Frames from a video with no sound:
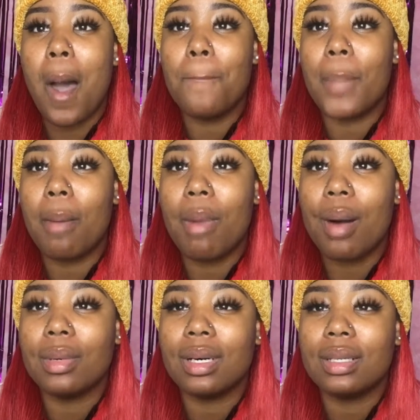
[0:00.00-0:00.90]
my
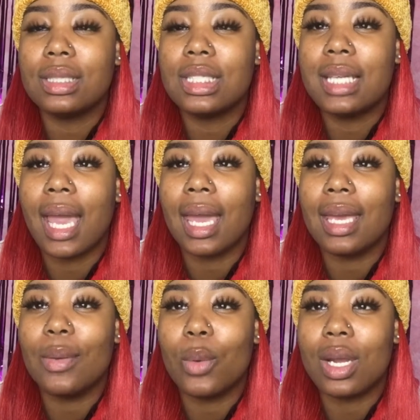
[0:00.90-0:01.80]
mama, she had
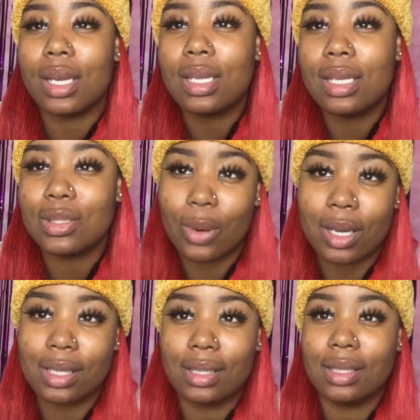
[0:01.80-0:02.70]
hit one of these, right?